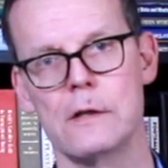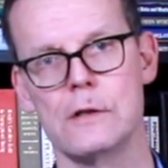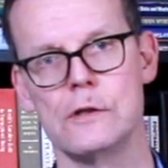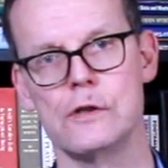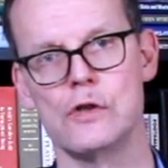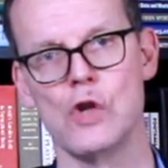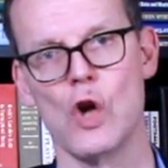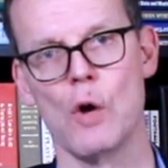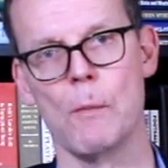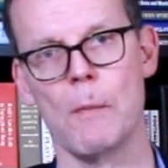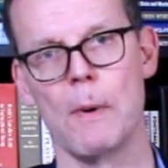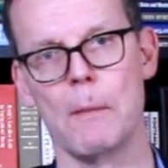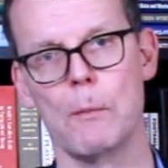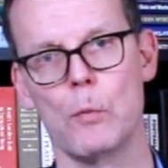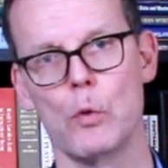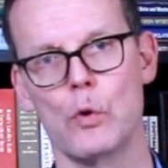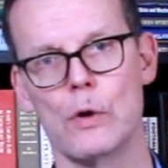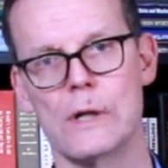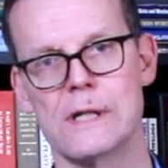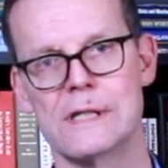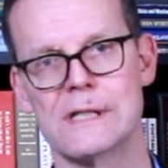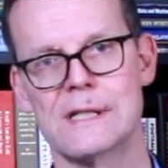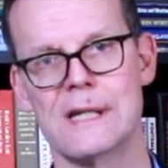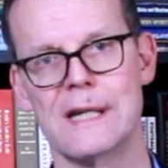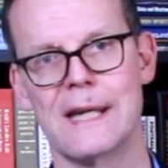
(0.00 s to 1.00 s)
German
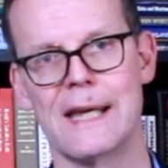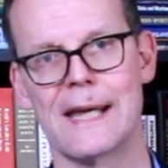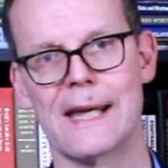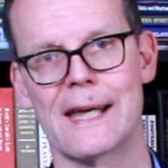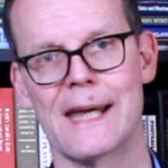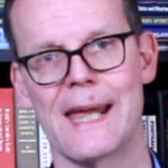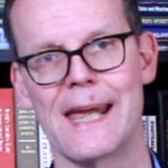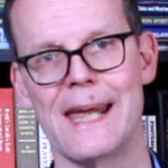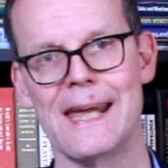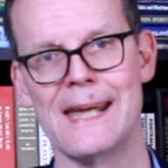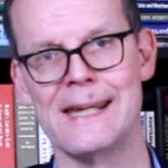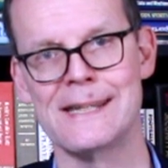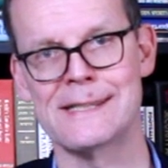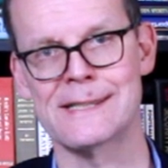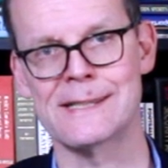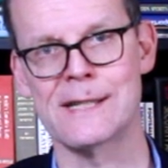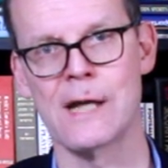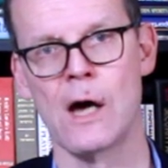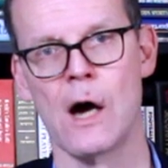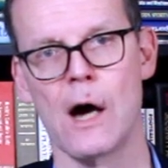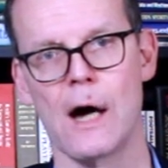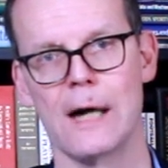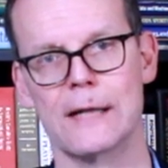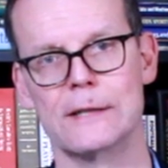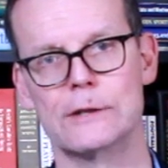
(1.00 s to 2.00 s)
Bundesliga is
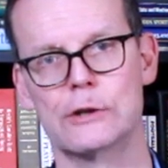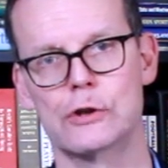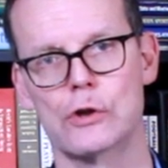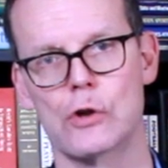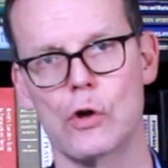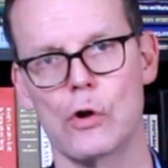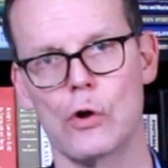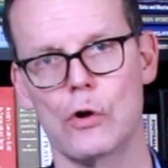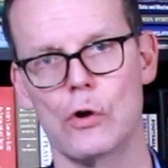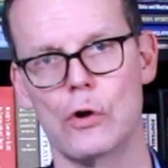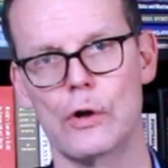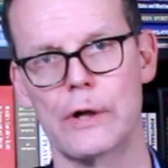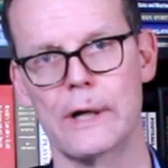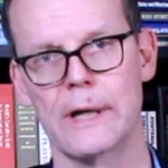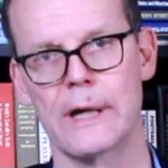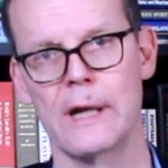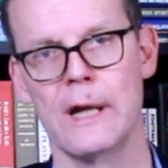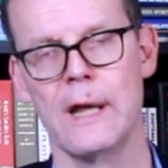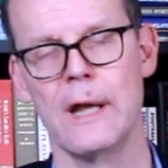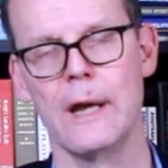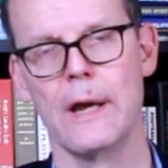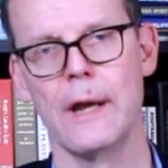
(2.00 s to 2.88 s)
high scoring.